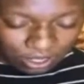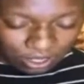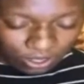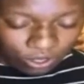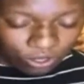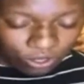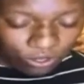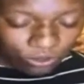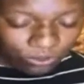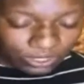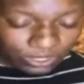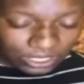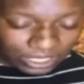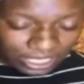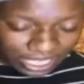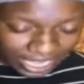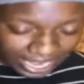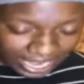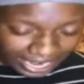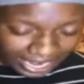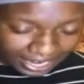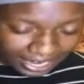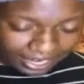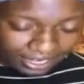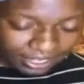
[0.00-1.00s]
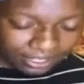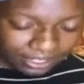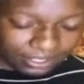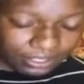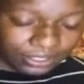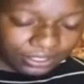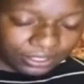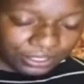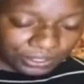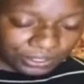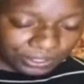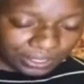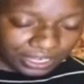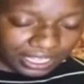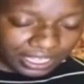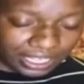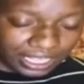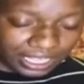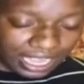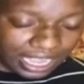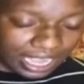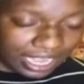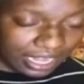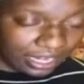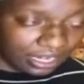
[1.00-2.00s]
who was there during
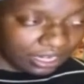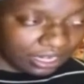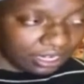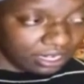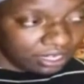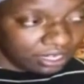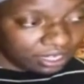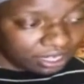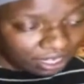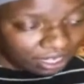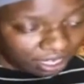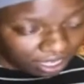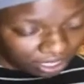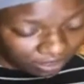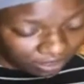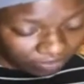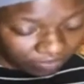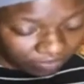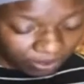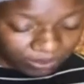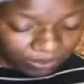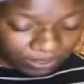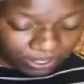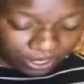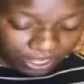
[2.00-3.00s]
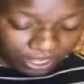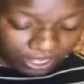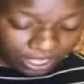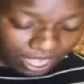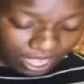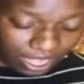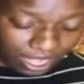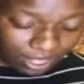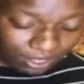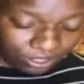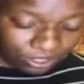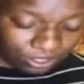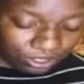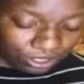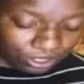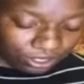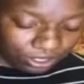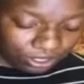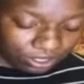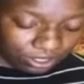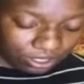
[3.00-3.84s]
that cut of communication.